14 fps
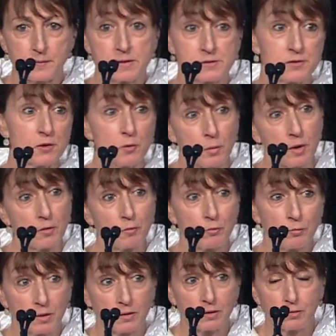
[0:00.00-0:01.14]
So we're
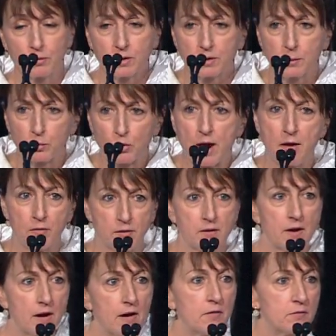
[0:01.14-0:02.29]
really, really proud
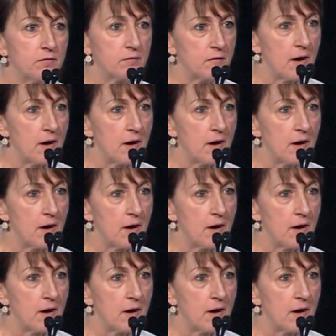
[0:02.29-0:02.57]
of